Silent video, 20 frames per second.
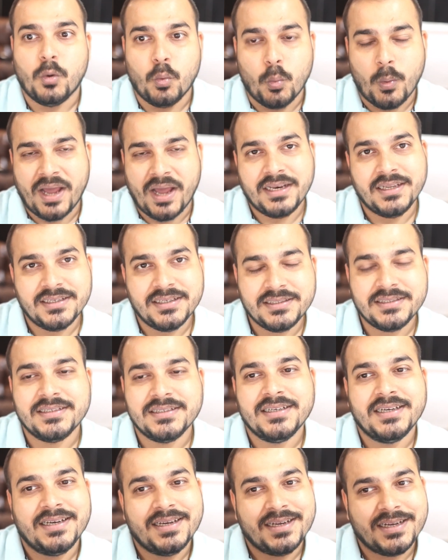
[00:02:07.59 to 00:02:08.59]
One is
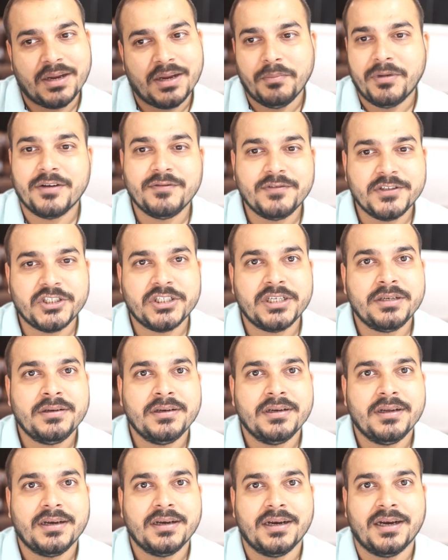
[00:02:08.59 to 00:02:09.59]
computer
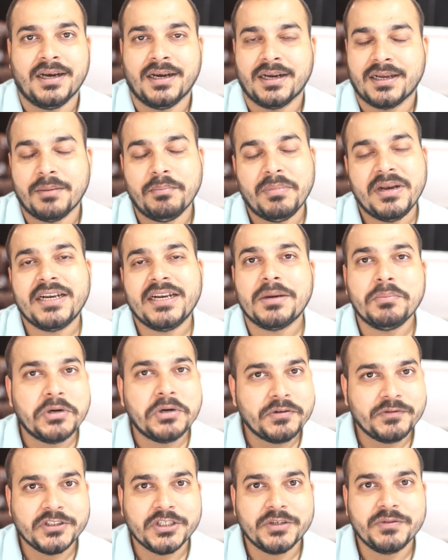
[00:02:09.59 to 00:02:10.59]
vision, uh, complete
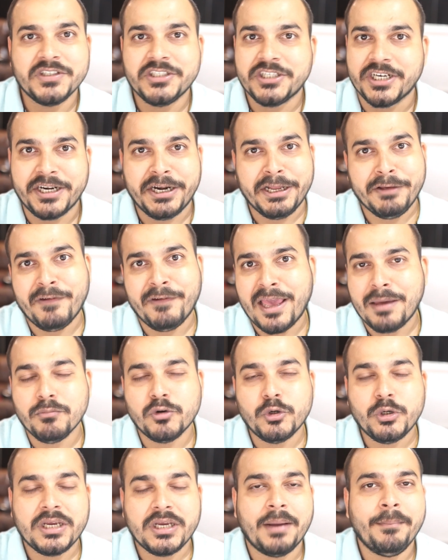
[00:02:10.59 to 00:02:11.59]
computer vision with generative A I
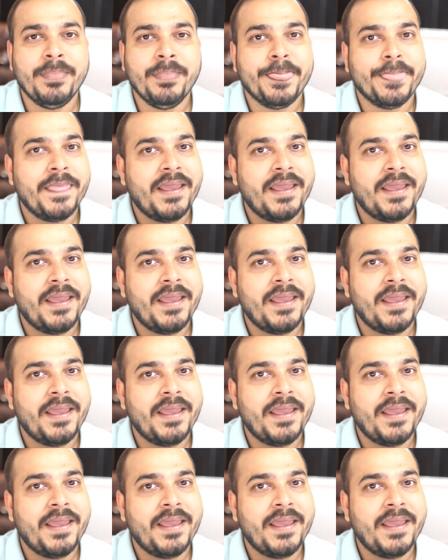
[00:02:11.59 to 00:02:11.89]
bootcamp.